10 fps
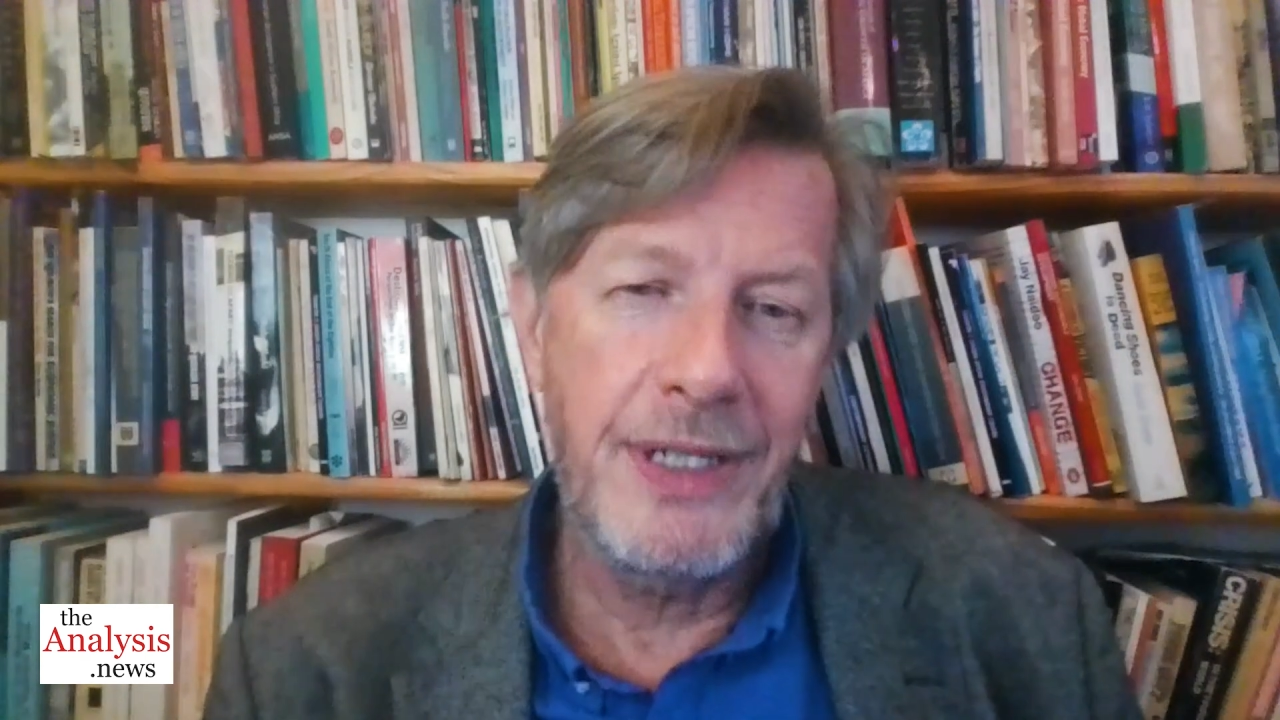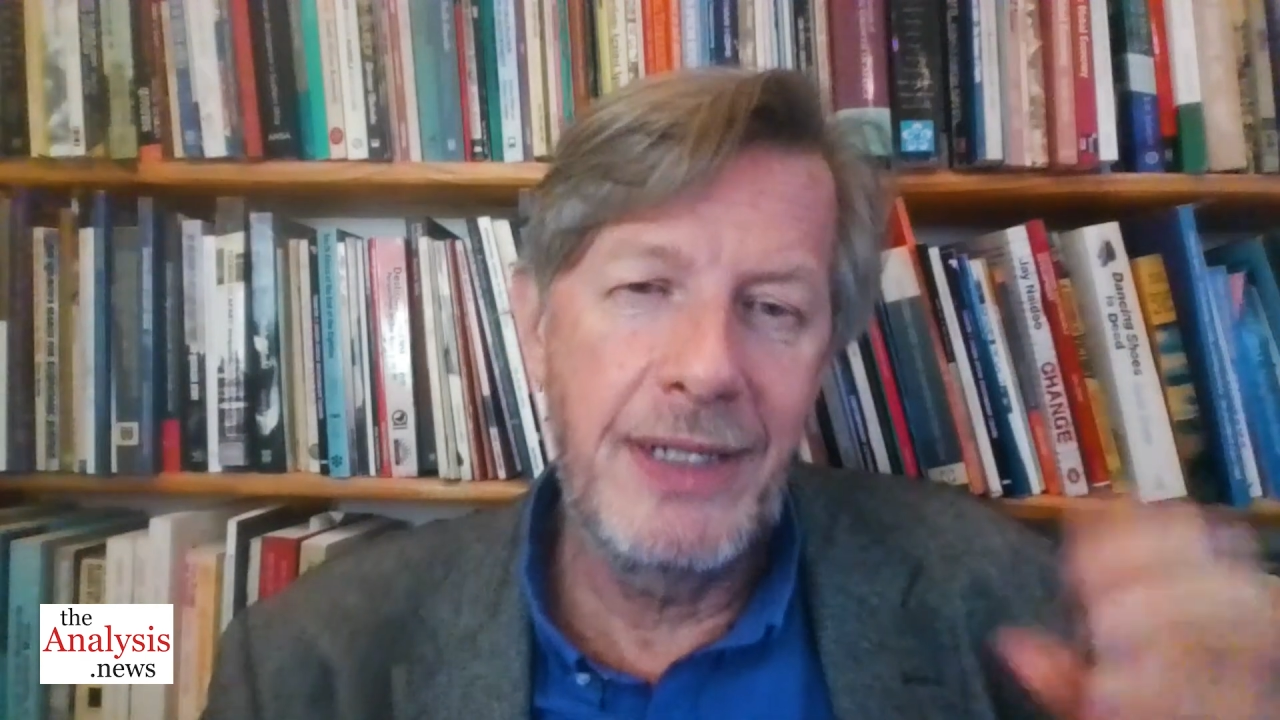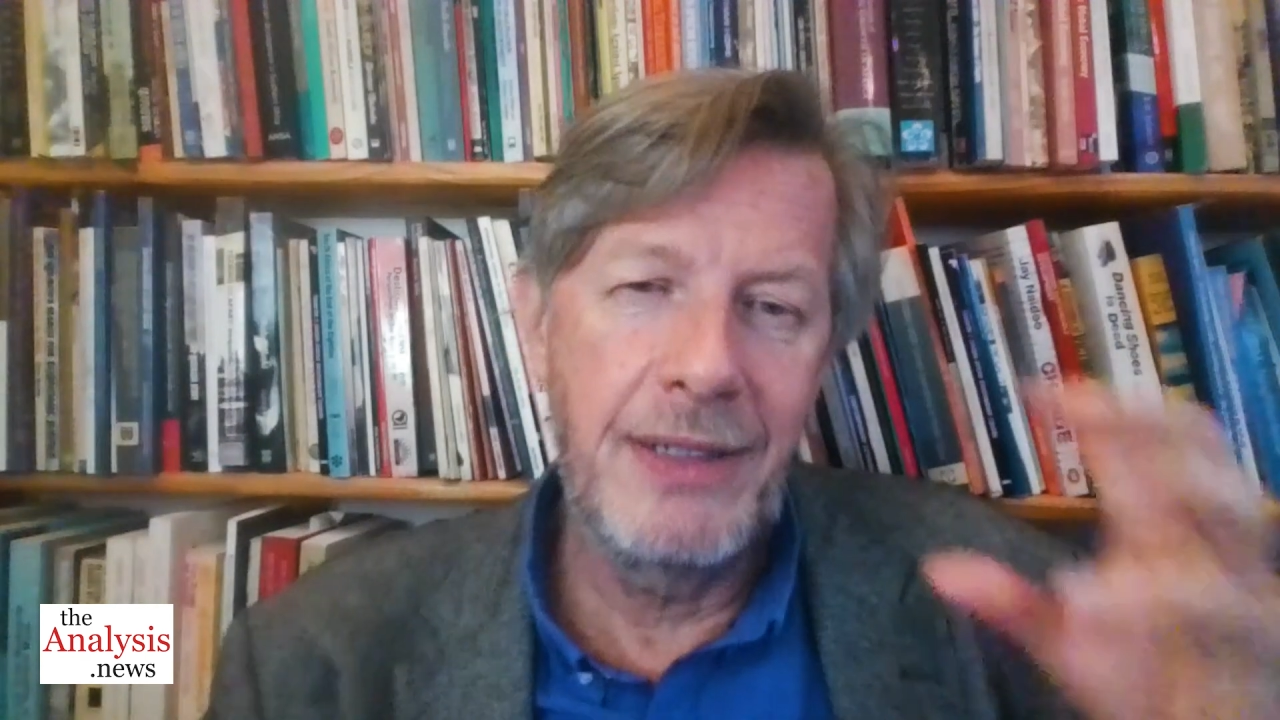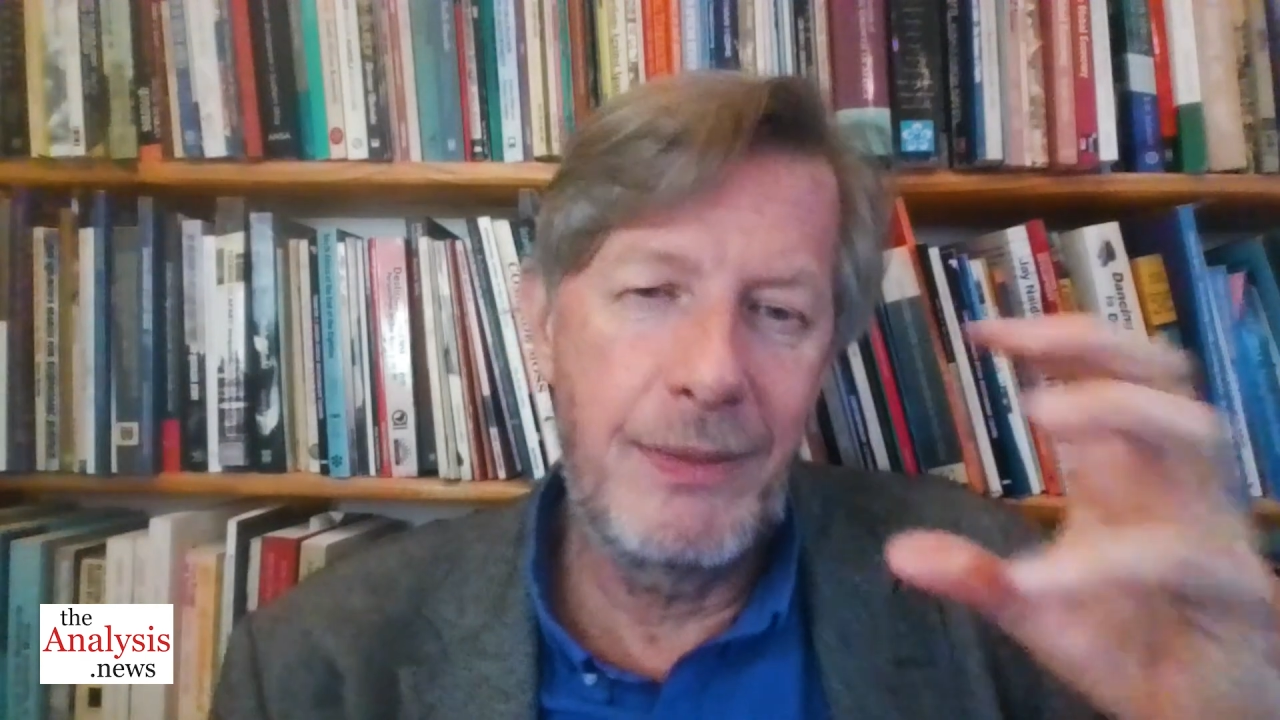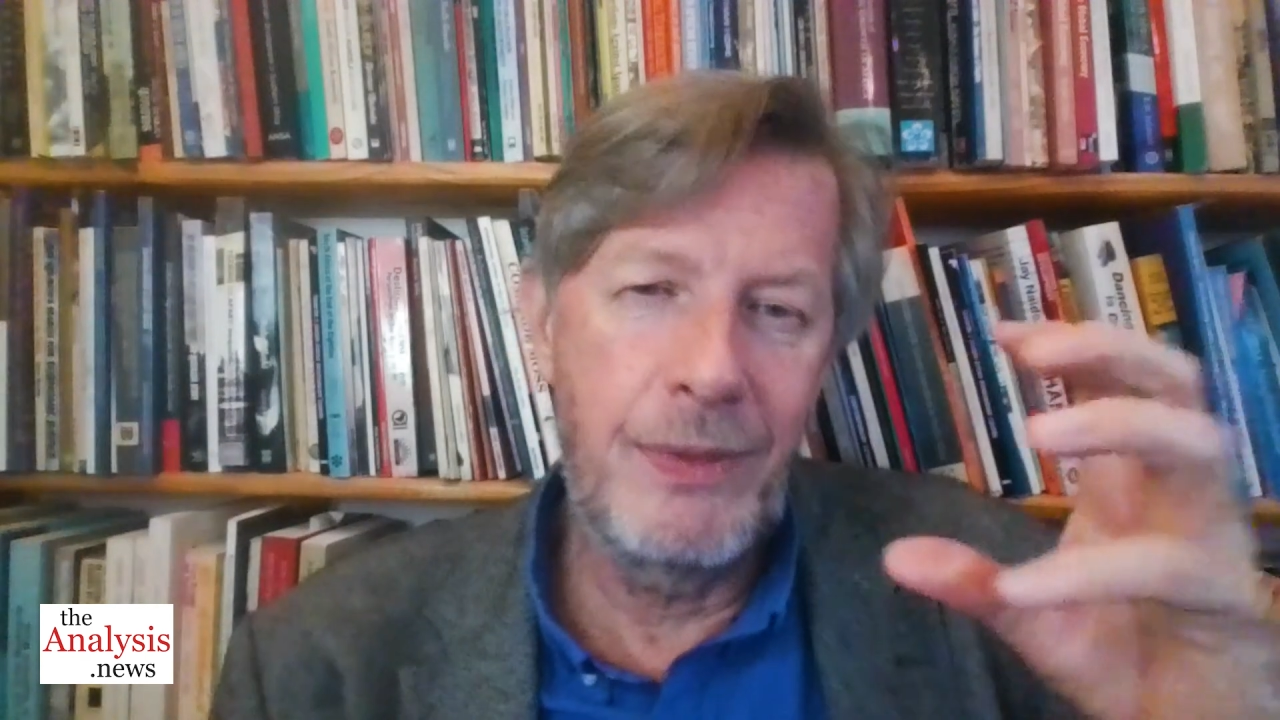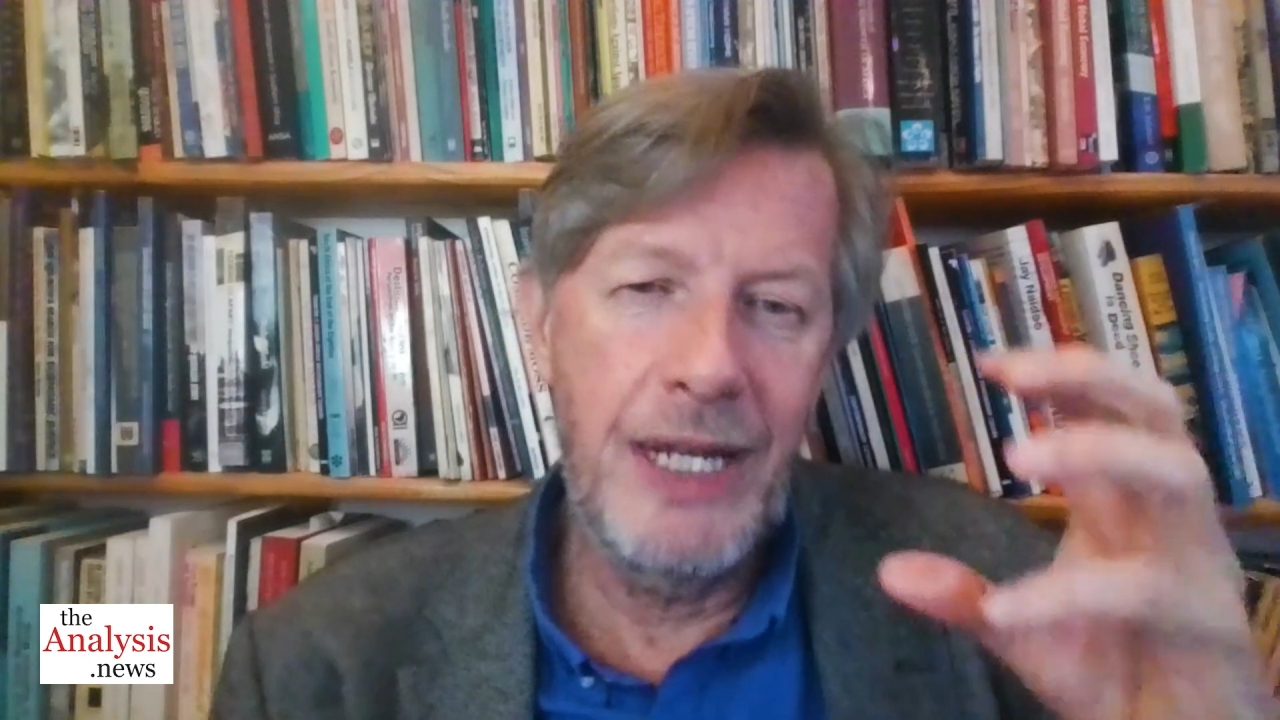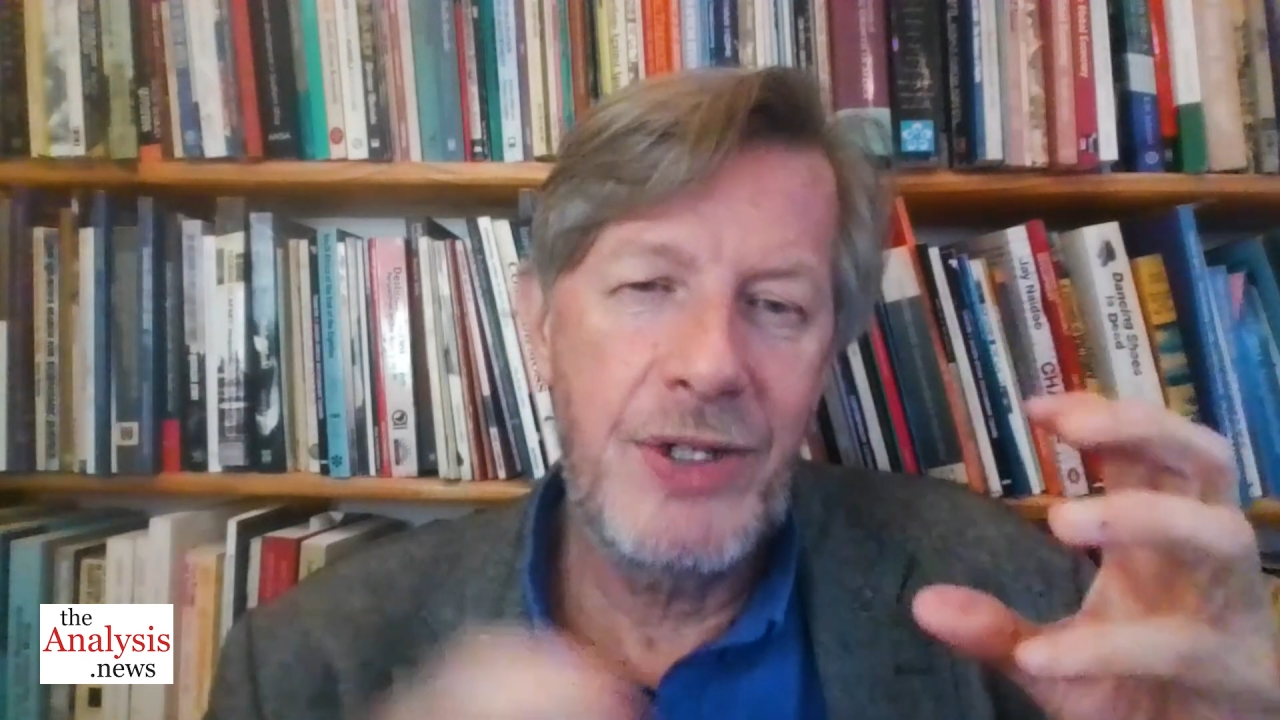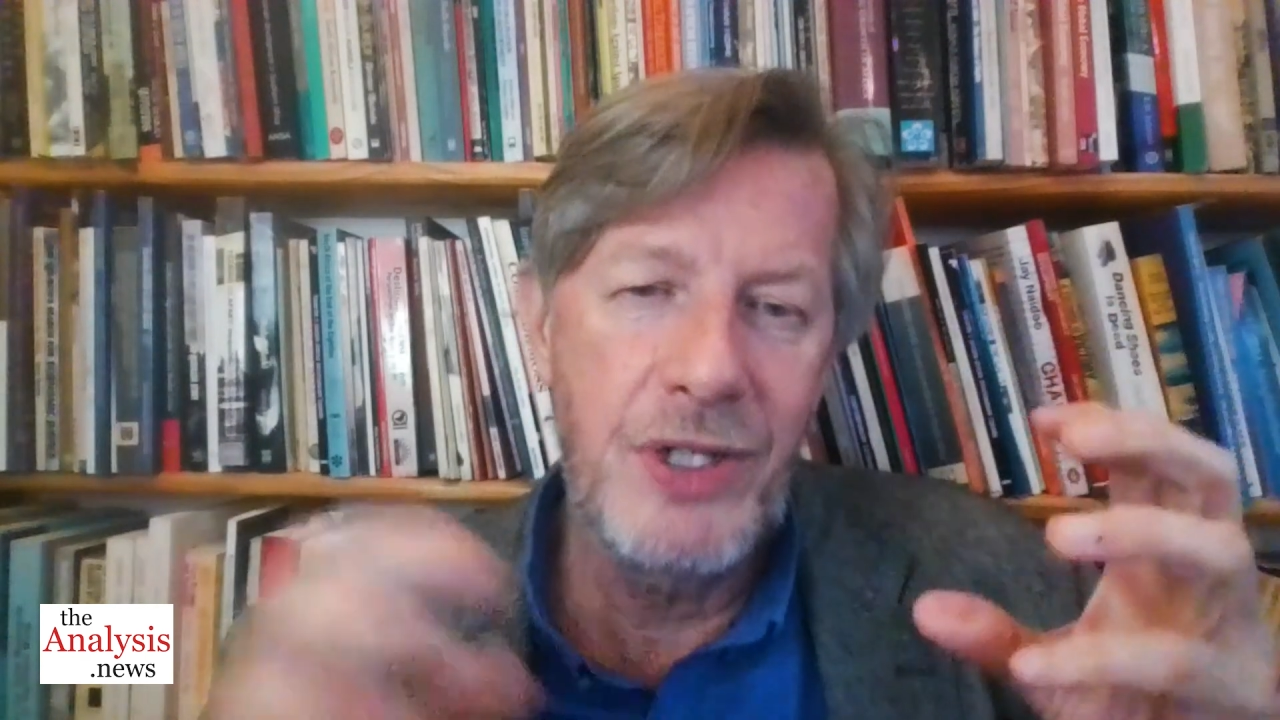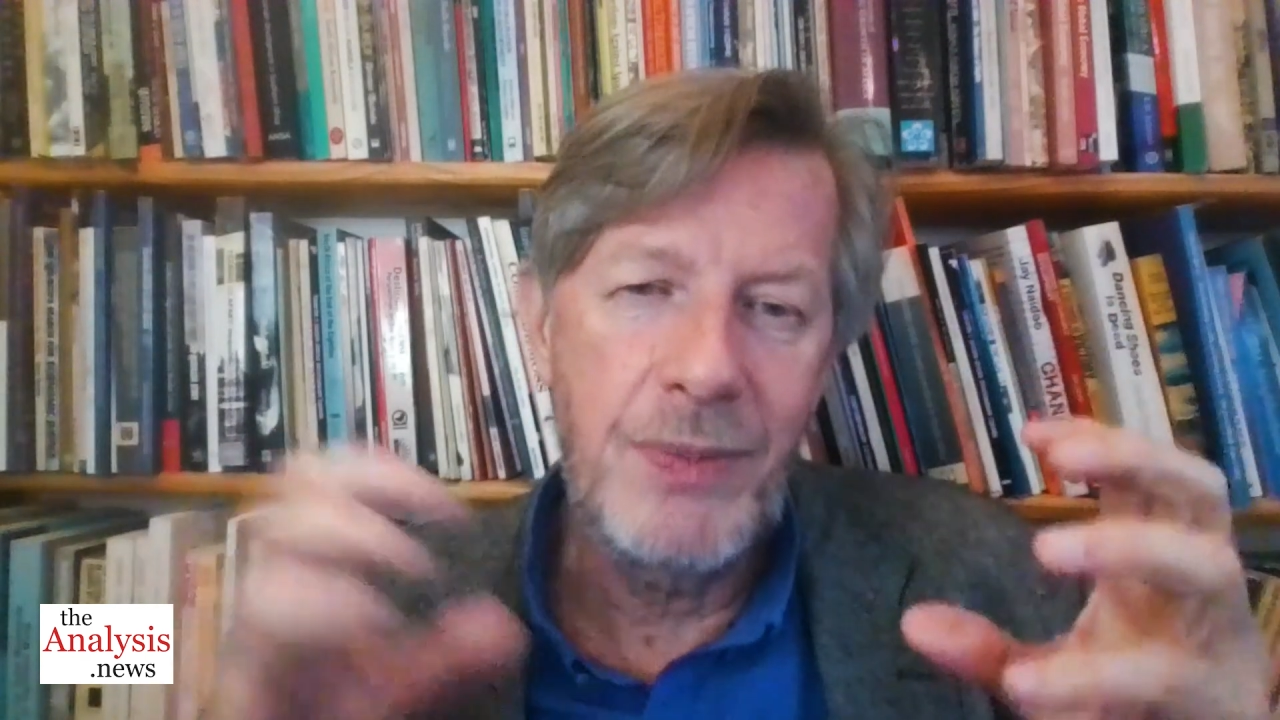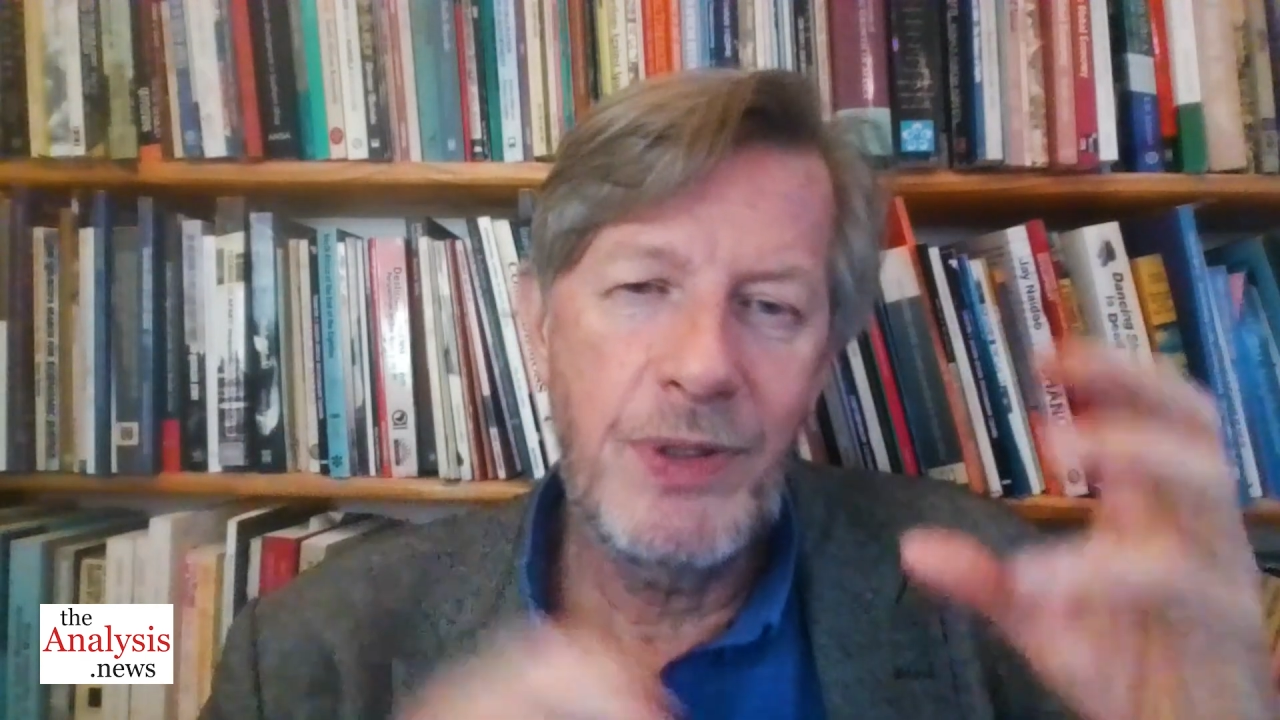in the relationship